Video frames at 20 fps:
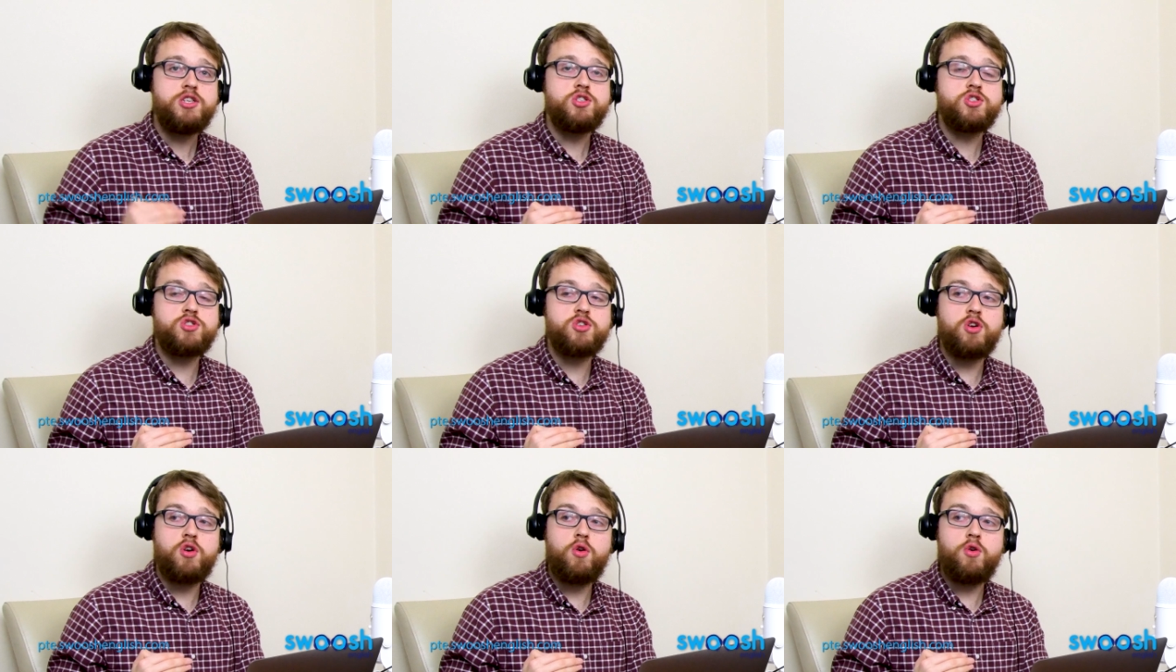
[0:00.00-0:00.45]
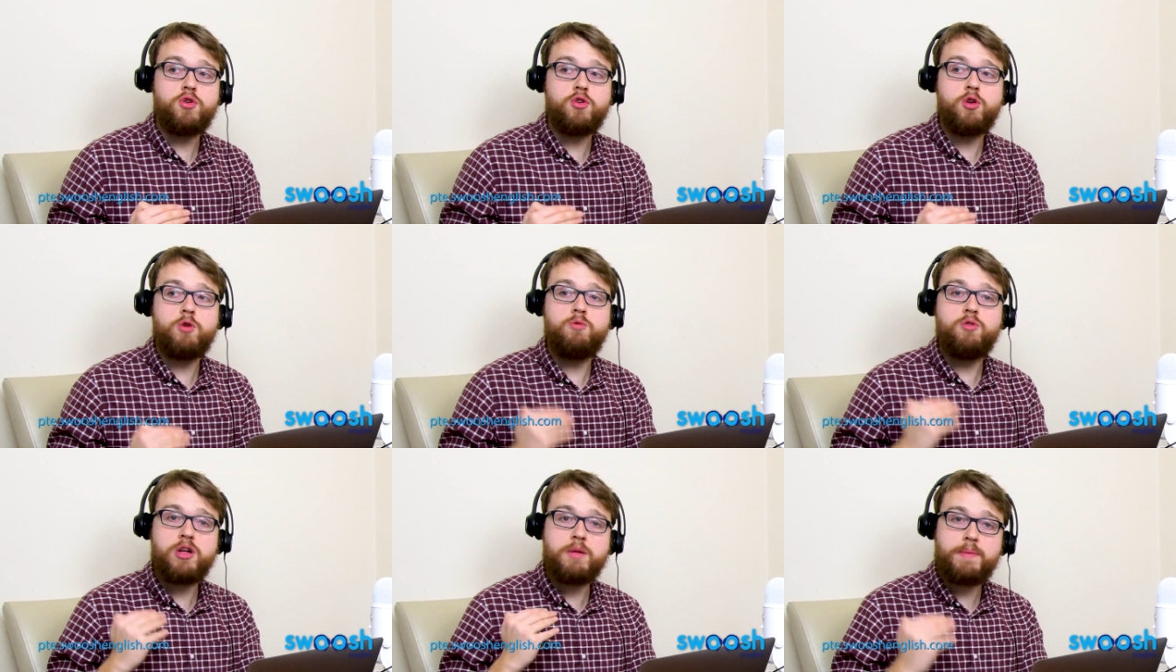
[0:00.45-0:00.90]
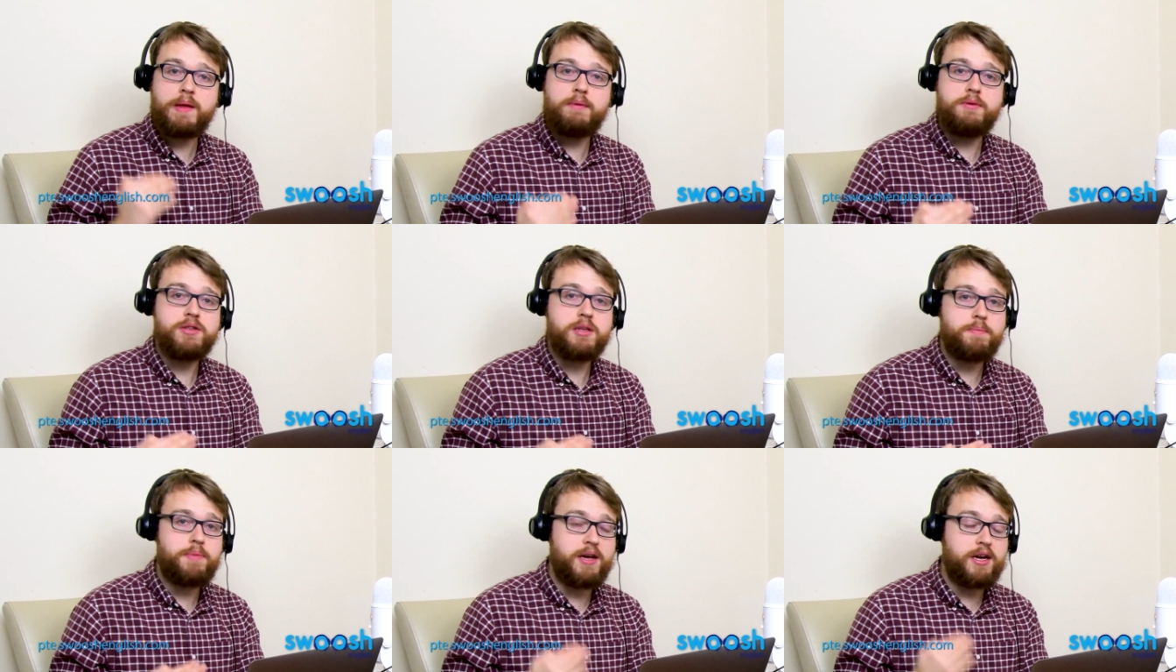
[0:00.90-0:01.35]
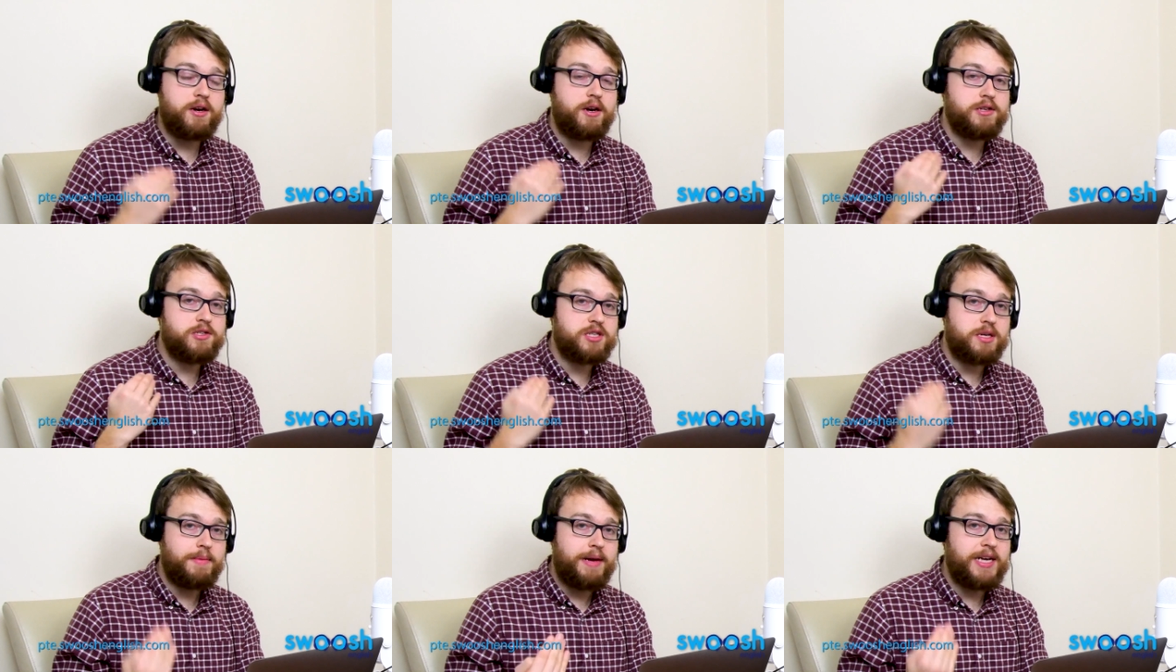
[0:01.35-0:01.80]
so you will be able to pick
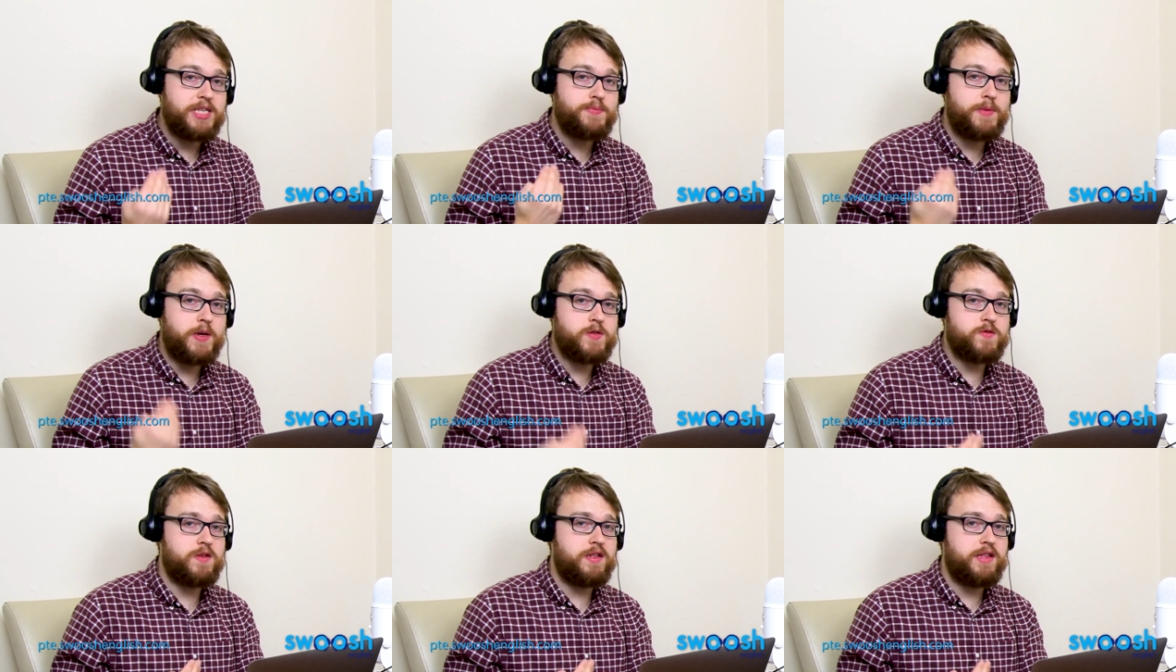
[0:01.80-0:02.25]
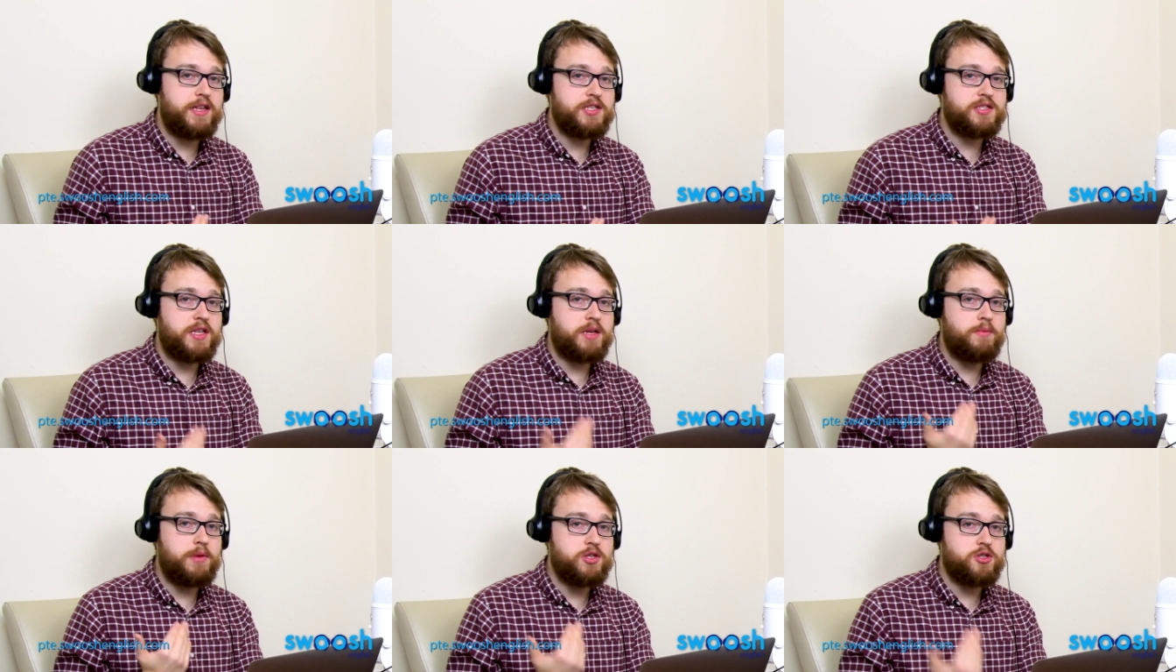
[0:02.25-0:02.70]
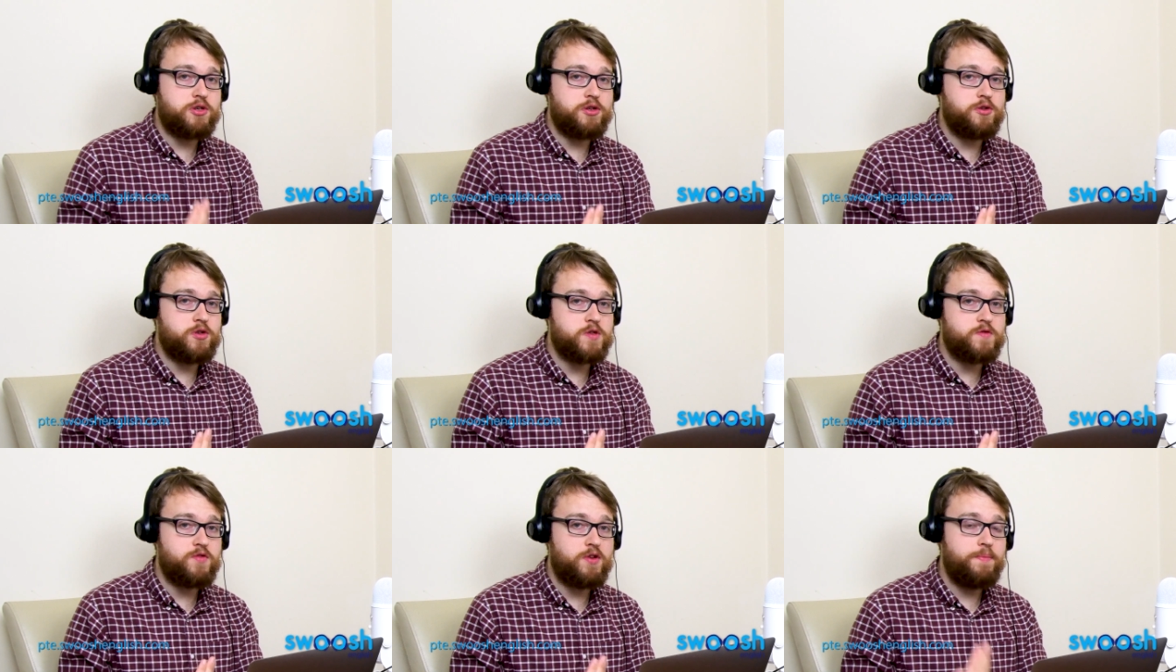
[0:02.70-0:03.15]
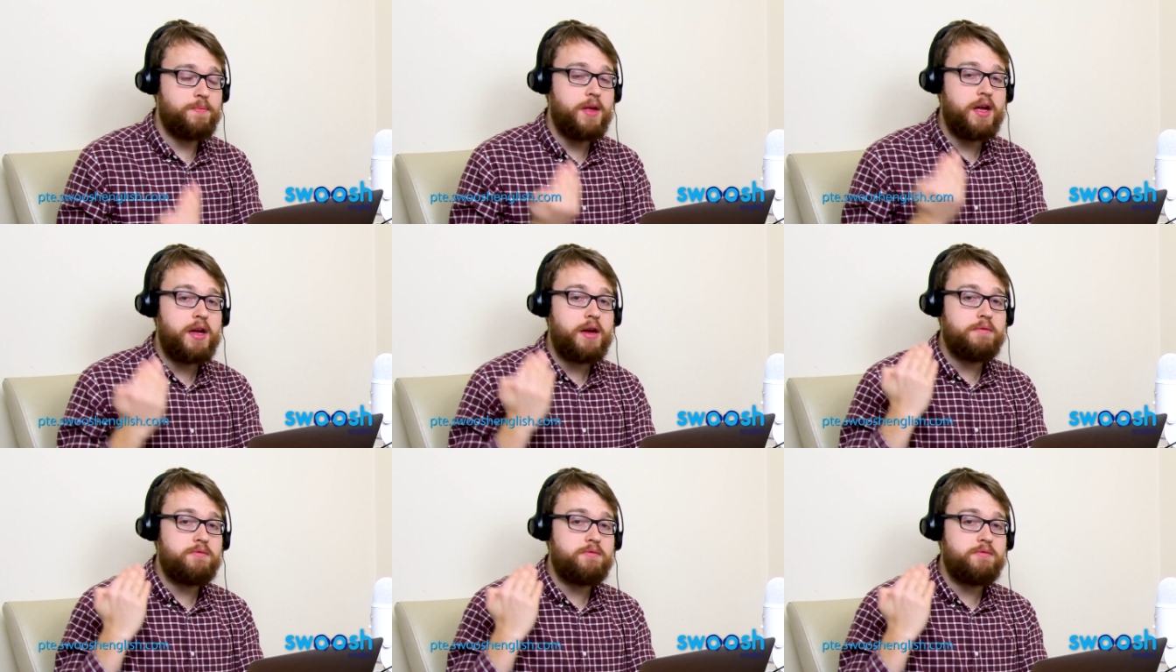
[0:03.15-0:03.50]
out some aspects from the listening which are useful.